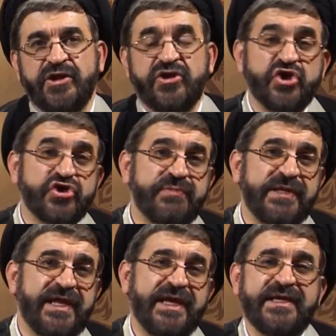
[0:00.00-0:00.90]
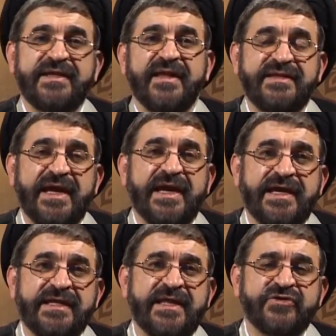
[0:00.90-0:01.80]
the Judgment Day is the
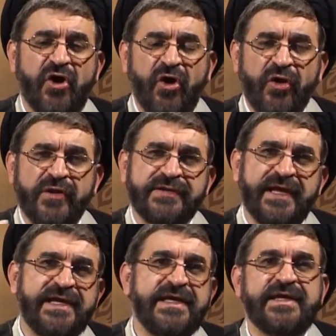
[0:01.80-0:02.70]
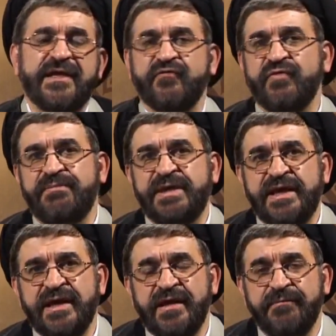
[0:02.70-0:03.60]
day that all the heathens will be